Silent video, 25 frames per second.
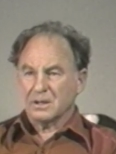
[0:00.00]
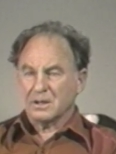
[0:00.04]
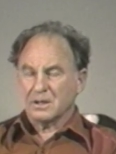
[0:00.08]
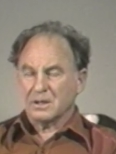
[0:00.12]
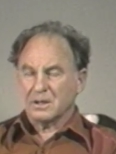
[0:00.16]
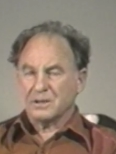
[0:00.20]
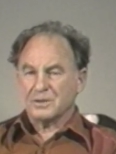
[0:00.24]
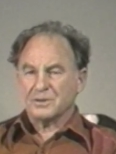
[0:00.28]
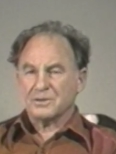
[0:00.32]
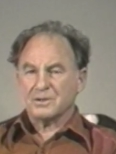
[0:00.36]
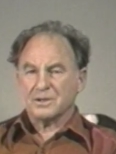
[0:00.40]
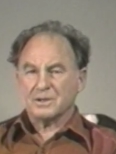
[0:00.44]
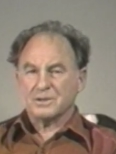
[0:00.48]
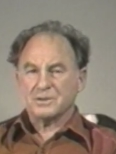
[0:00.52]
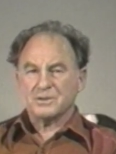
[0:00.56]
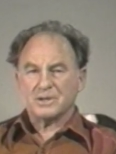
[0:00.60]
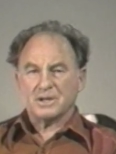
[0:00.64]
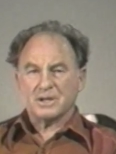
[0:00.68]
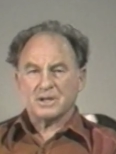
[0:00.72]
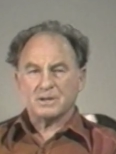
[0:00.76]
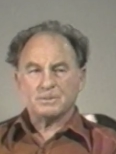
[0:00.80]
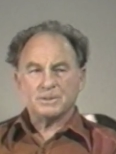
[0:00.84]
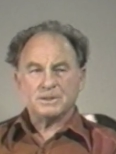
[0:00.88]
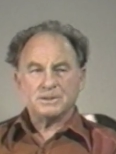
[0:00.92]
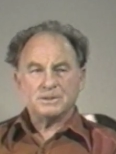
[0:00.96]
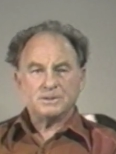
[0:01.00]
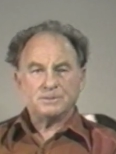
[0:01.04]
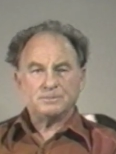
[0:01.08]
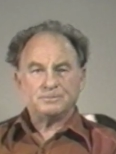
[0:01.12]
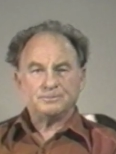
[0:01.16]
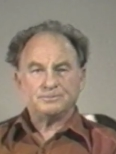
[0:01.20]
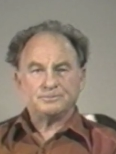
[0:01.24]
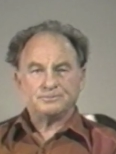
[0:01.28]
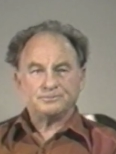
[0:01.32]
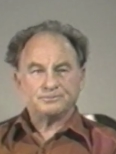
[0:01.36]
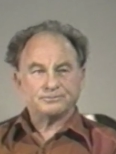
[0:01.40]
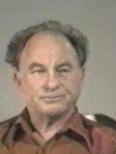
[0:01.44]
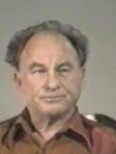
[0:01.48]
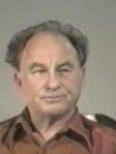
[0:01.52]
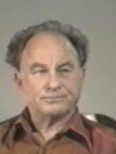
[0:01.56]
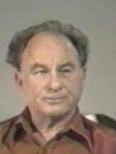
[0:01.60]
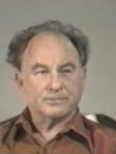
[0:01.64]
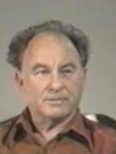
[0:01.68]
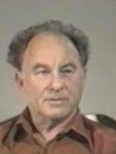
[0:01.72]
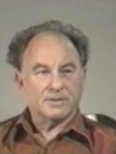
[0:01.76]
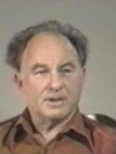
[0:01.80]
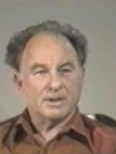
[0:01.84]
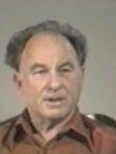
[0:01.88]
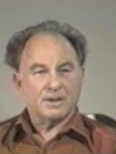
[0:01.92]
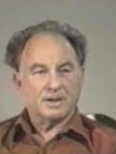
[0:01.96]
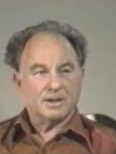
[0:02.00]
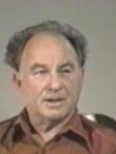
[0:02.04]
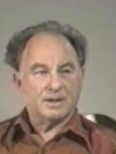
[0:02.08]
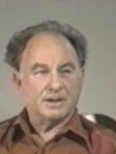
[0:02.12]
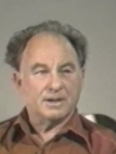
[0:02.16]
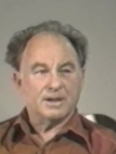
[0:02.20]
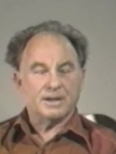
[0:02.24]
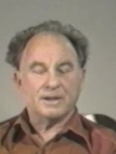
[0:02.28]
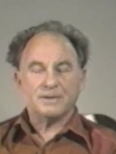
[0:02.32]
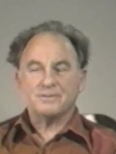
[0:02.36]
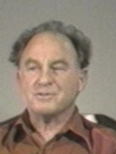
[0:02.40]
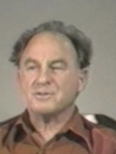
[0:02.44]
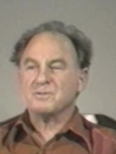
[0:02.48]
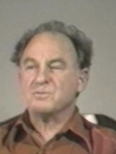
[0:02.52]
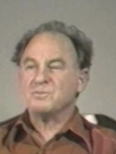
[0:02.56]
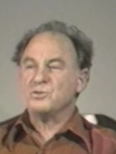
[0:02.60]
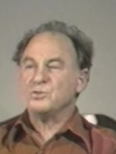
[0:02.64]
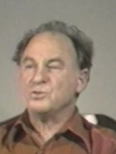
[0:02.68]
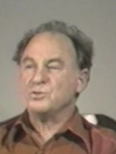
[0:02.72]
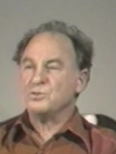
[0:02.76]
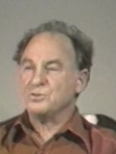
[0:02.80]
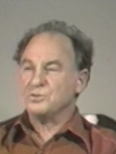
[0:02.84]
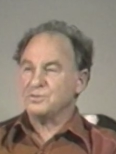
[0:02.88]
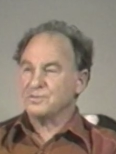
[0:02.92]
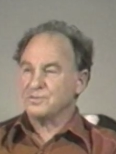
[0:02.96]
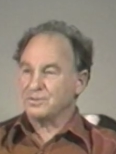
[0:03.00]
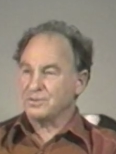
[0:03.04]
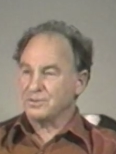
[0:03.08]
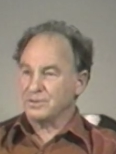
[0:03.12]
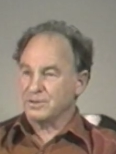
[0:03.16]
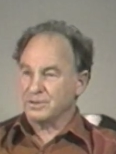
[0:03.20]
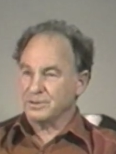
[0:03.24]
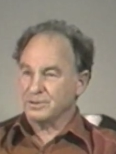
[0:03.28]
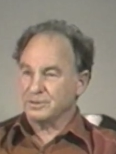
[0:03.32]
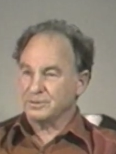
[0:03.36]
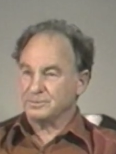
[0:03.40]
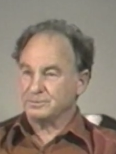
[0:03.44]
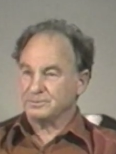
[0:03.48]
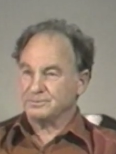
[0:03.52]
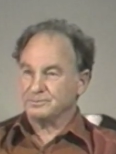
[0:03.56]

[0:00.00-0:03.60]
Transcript: He said, Gentlemen, I have some news for you.